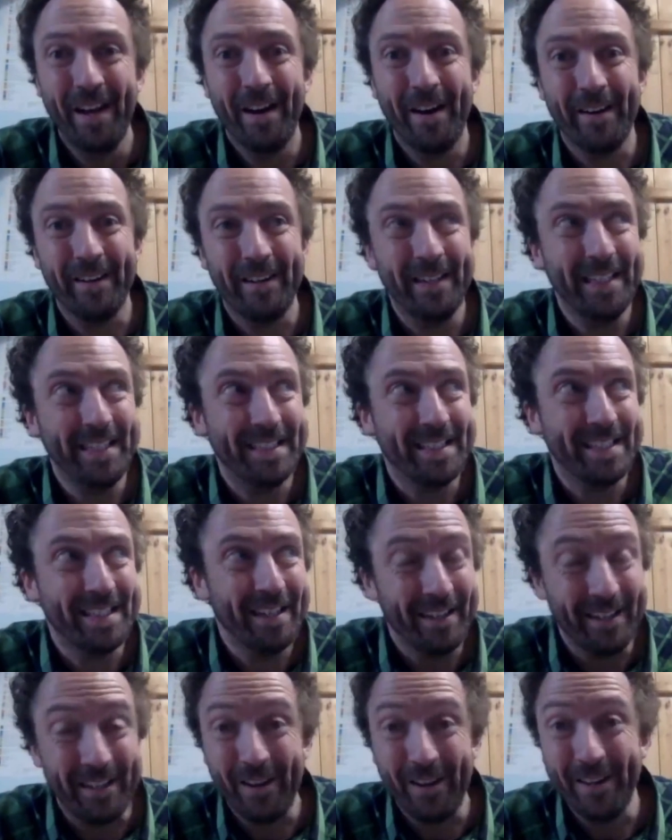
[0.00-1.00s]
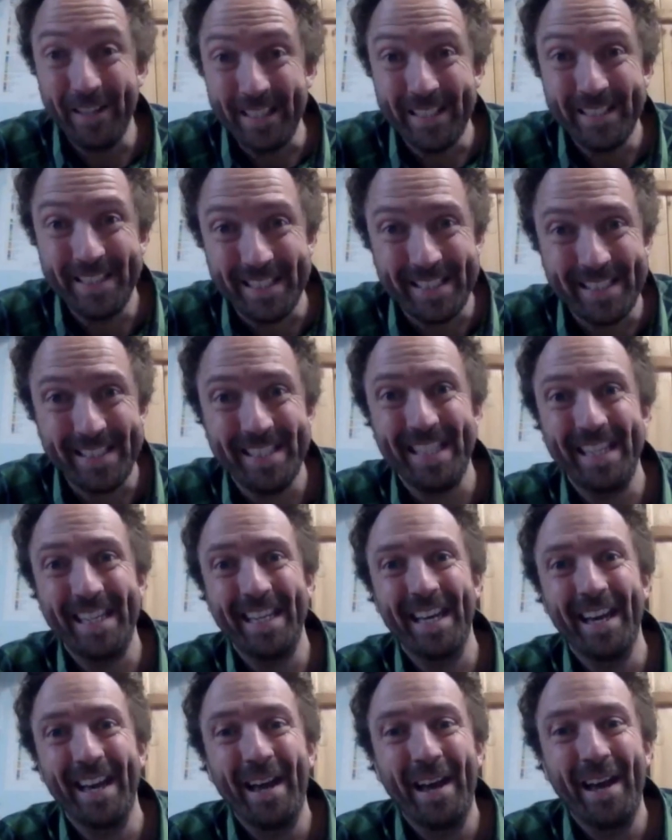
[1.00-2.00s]
I'd like to
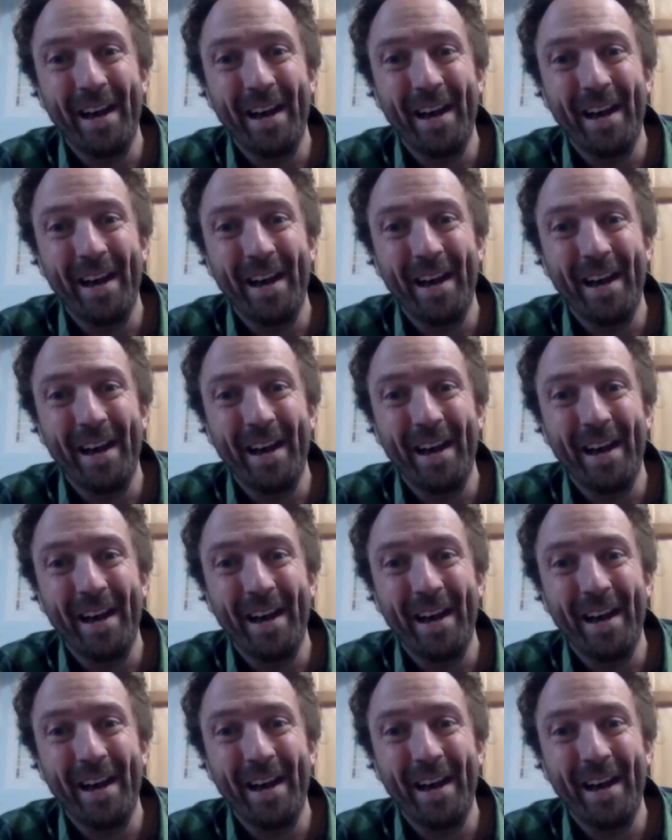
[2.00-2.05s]
see